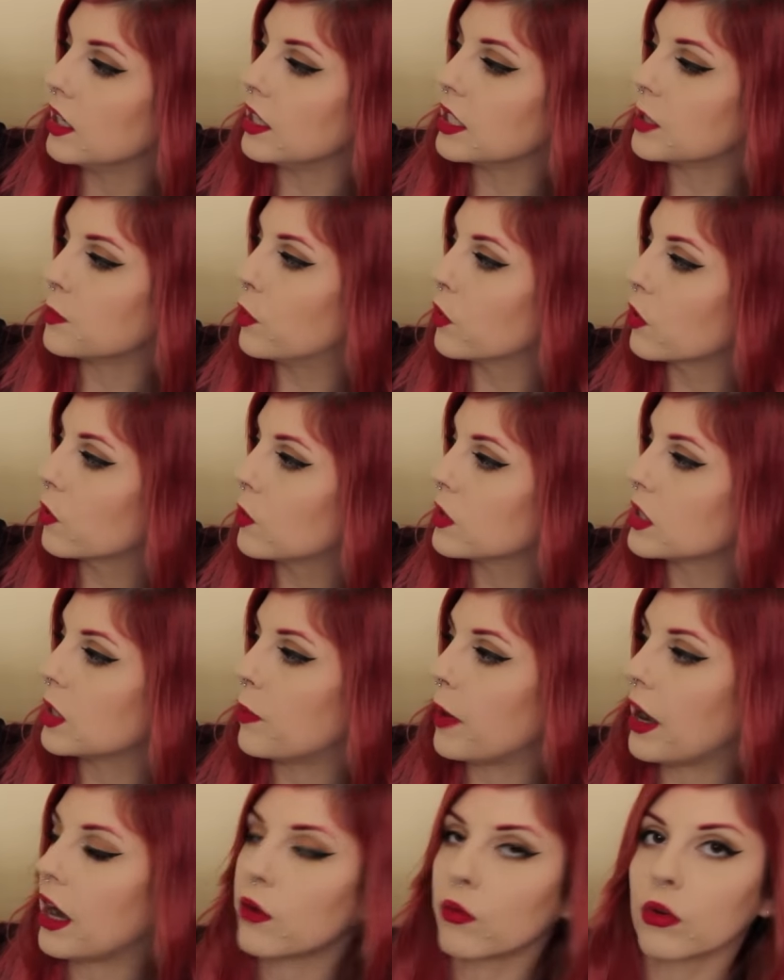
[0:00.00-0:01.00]
This book was
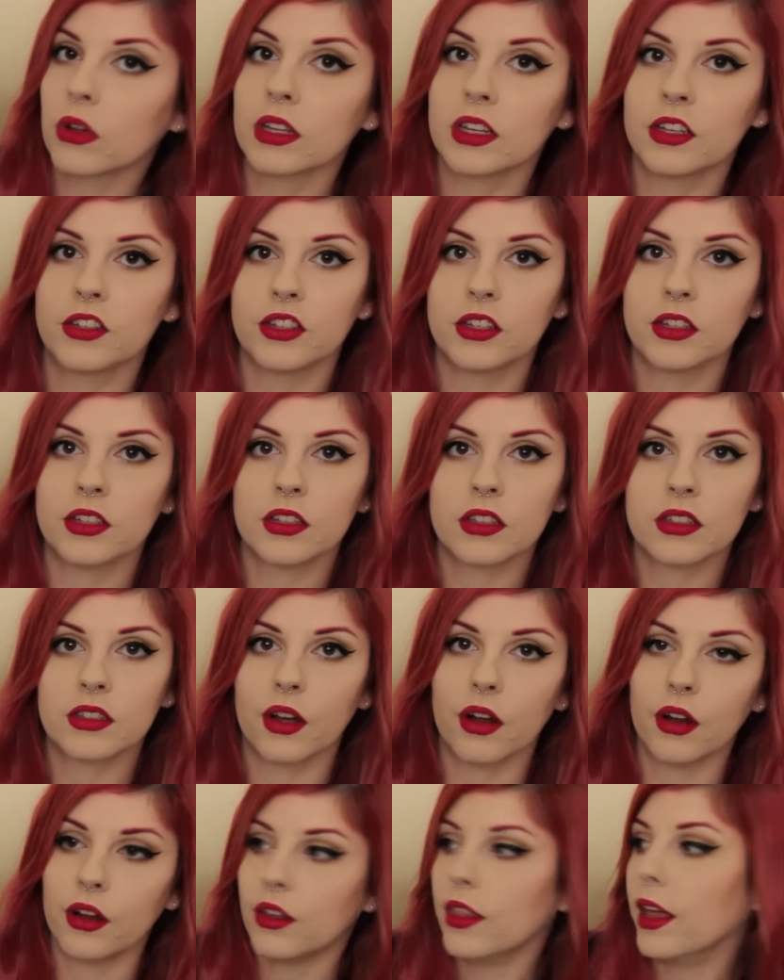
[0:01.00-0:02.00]
about religion,
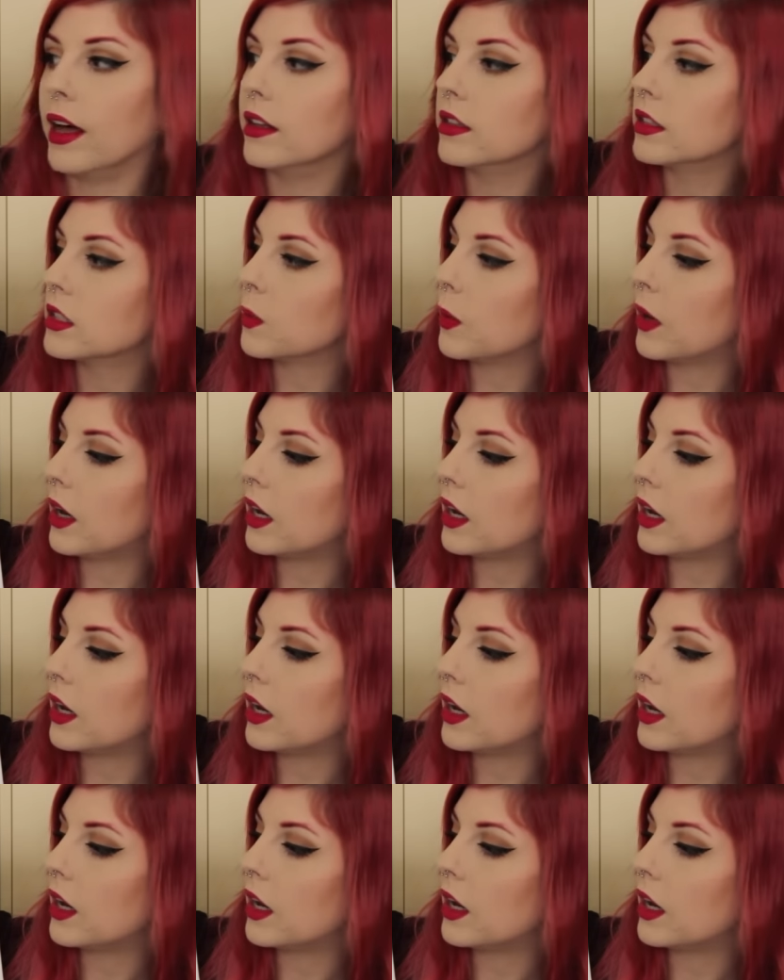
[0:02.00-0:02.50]
so that's